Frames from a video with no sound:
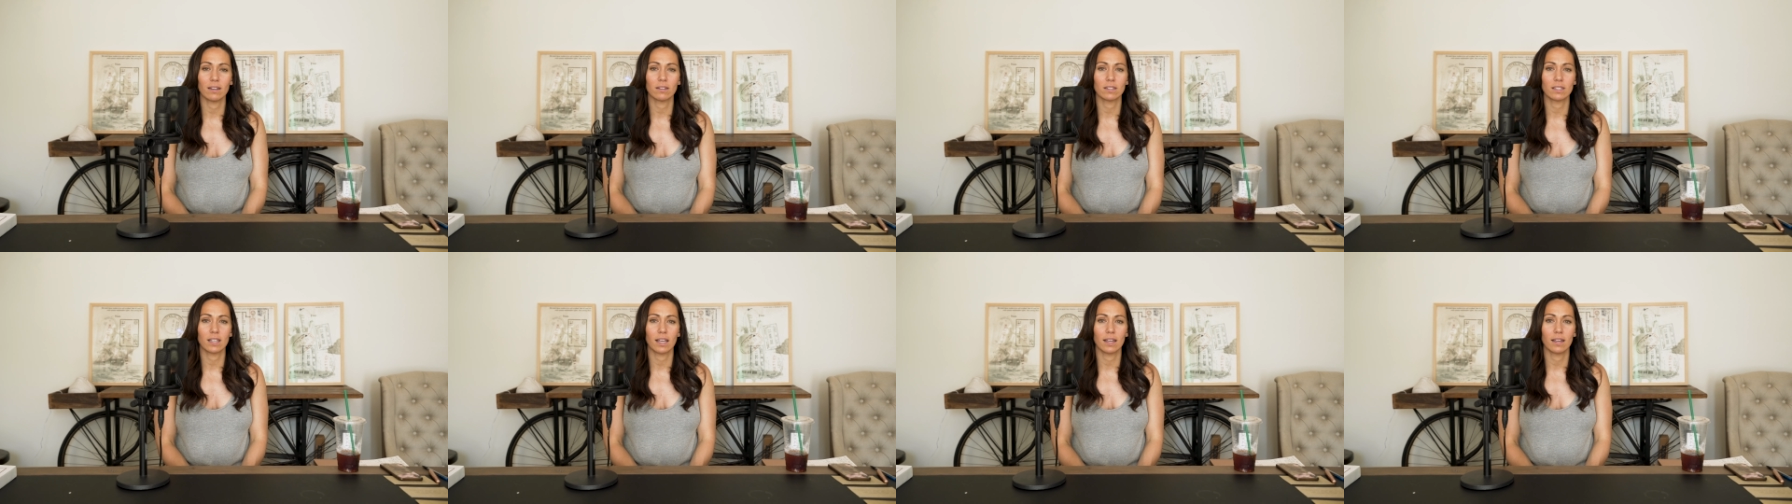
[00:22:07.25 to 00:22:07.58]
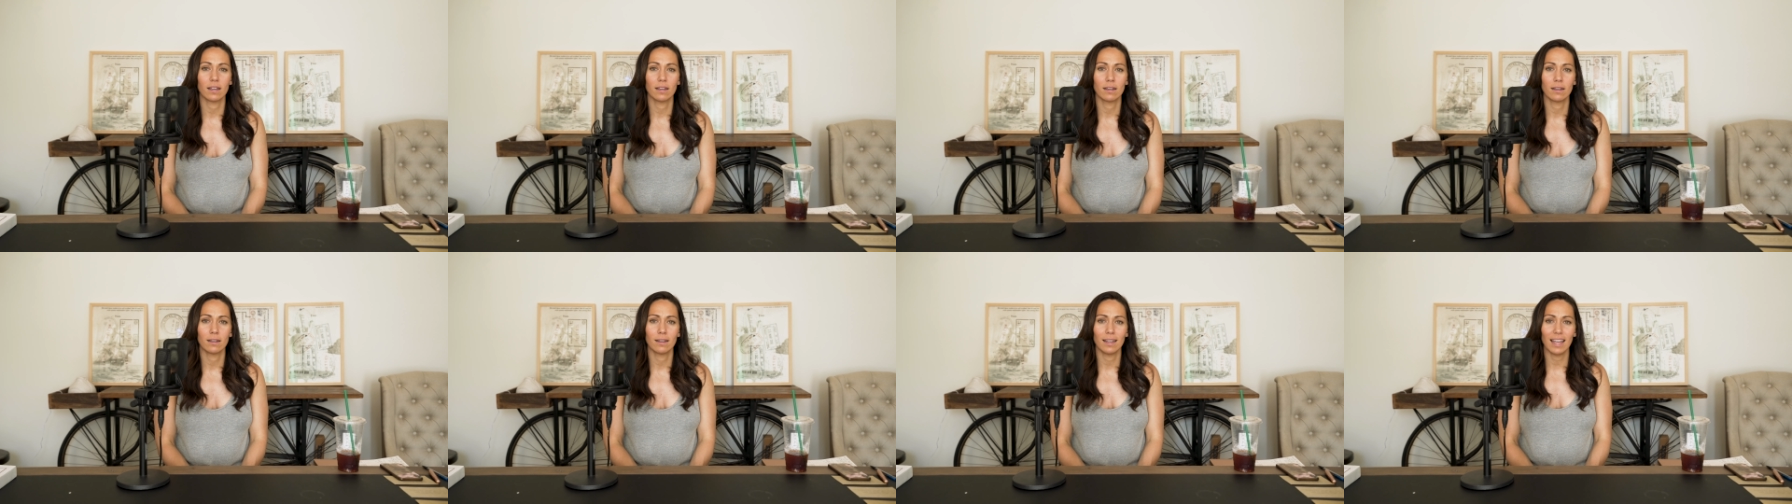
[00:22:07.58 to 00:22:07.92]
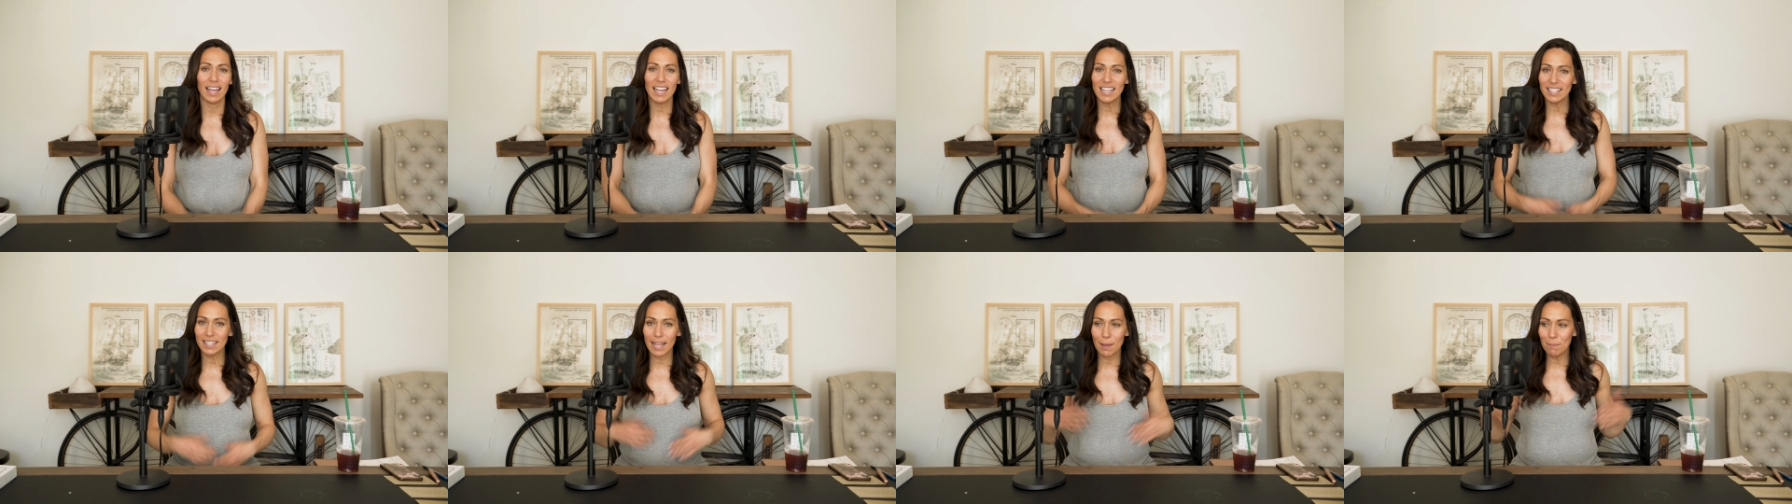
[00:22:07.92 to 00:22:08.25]
And he'll say,
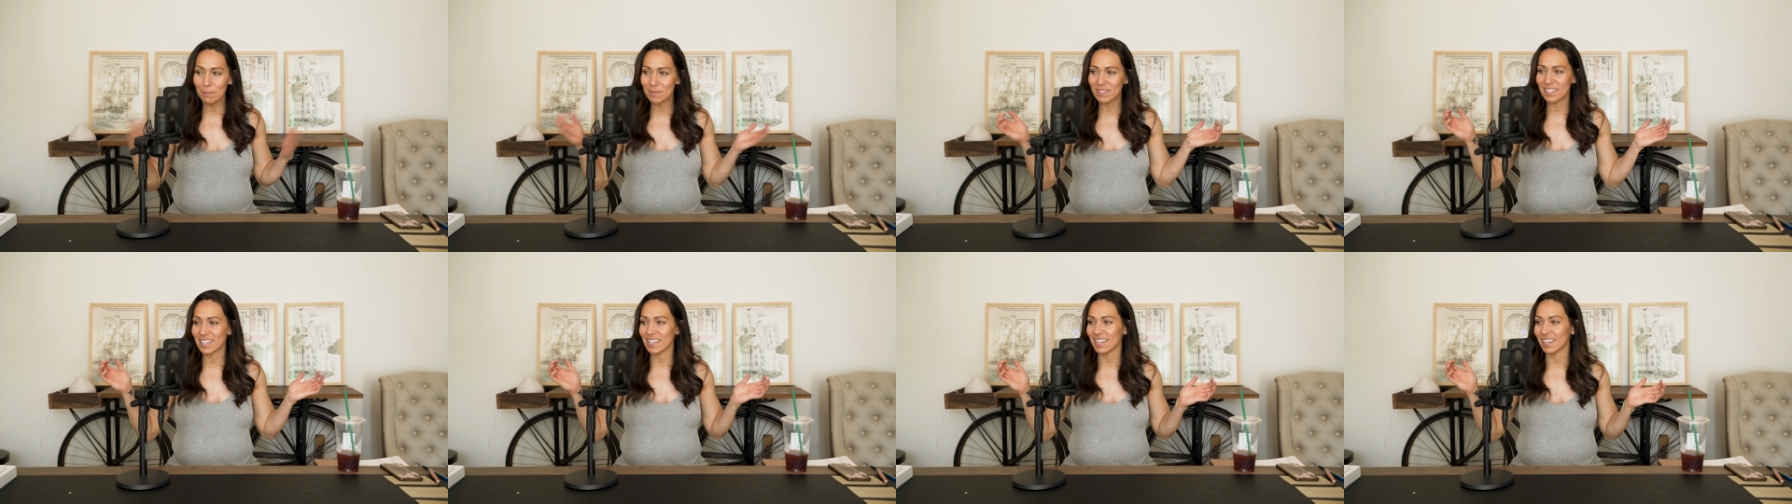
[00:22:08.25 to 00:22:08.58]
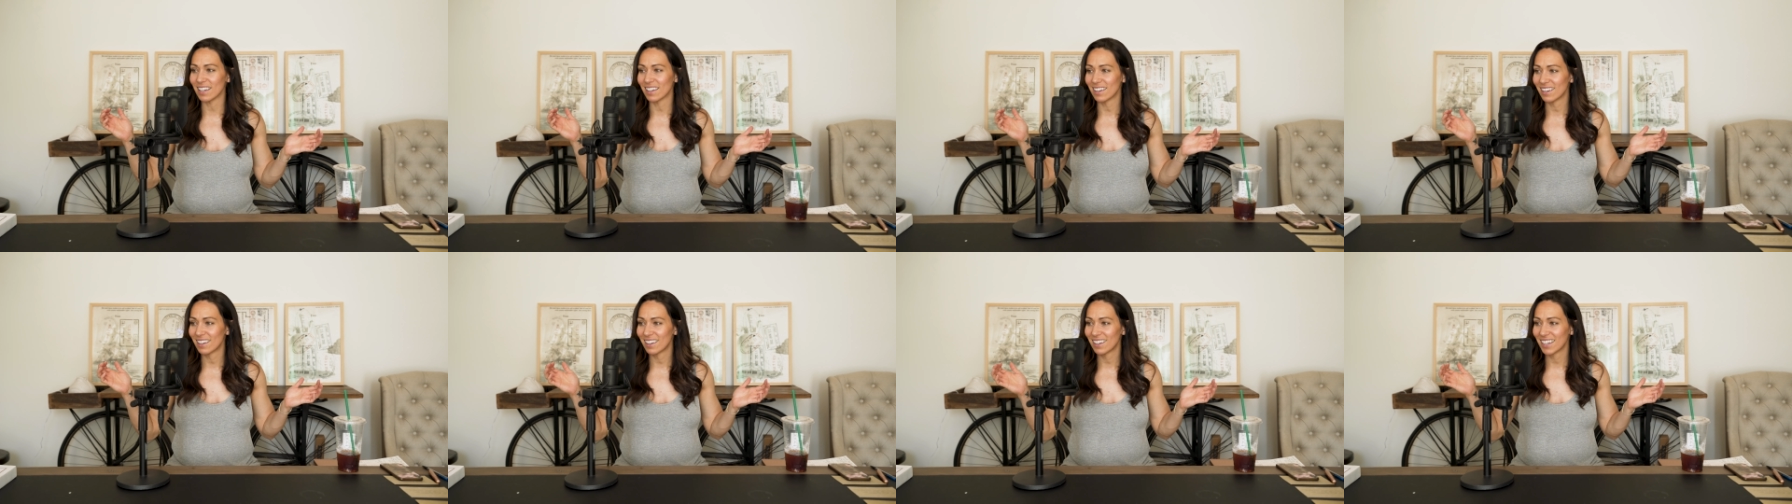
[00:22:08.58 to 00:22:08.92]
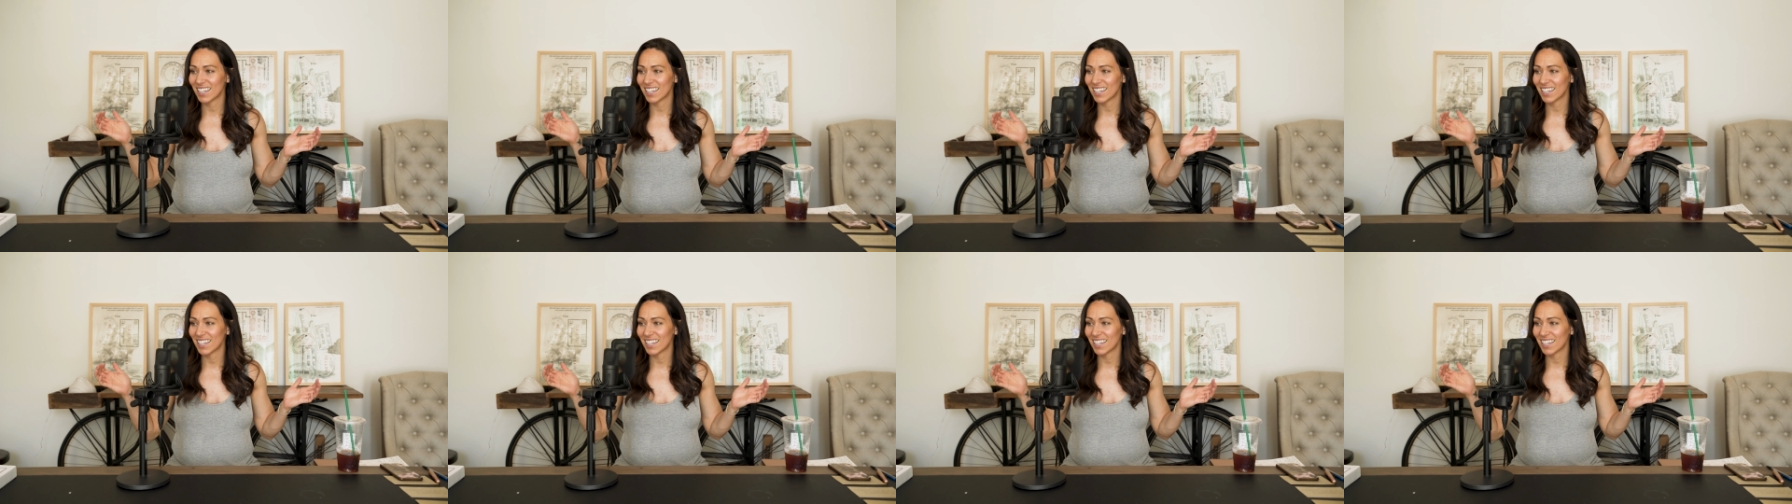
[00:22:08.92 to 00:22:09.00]
It's empty.